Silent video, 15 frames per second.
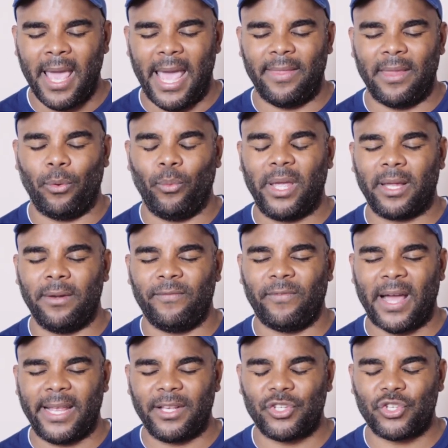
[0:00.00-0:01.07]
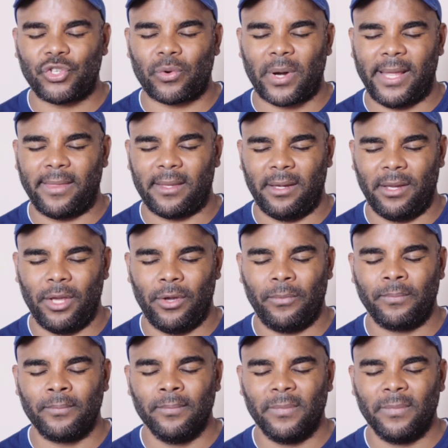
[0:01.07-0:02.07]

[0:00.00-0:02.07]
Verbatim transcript: and that we can find strength in you.